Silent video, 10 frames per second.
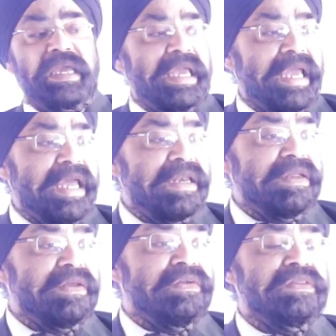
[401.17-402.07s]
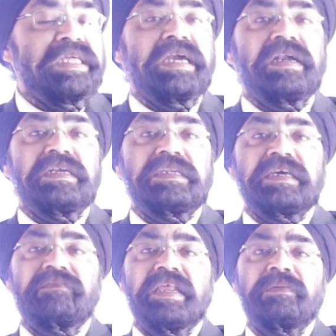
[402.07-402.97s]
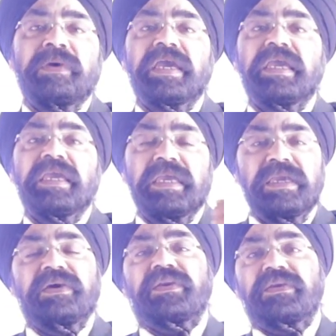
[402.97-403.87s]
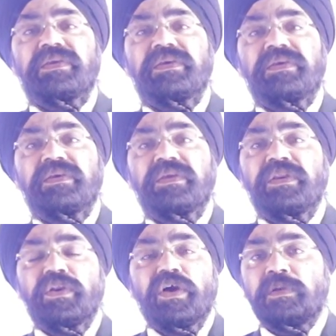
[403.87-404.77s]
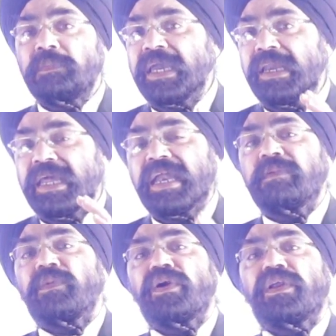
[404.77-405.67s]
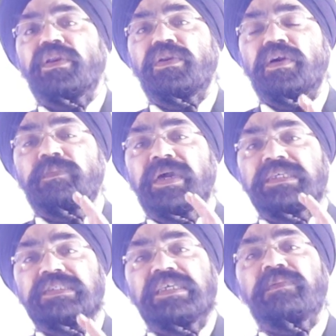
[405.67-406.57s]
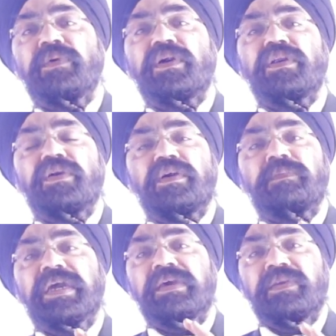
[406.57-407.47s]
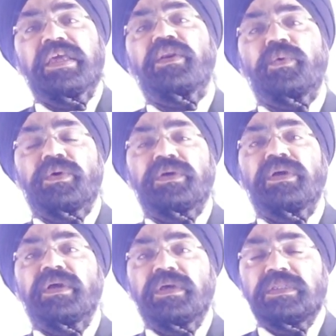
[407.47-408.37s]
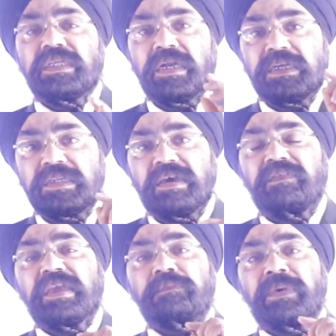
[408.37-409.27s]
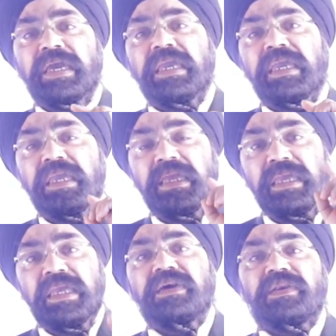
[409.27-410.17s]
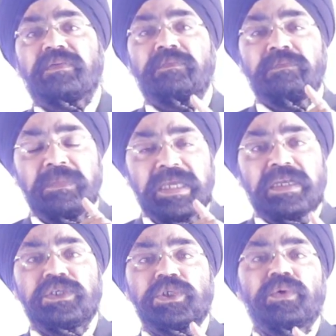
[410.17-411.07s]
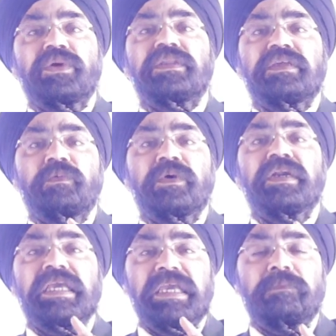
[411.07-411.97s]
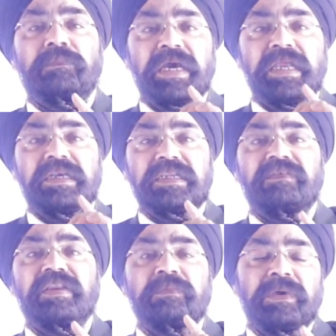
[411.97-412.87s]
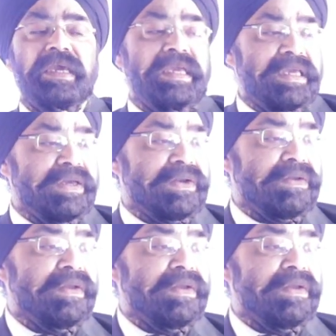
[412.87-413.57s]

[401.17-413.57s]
And they are traveling by air, not by land border, not by sea border, not by railroad. They are traveling by air. Make it sure the word by traveling by air.